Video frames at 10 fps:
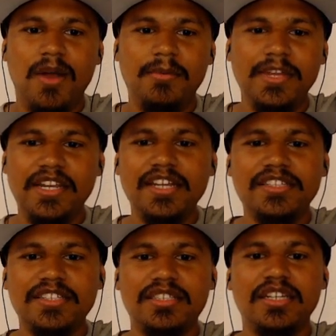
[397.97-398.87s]
Why we didn't
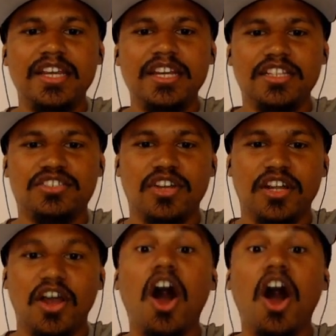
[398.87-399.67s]
get this in the English trailer?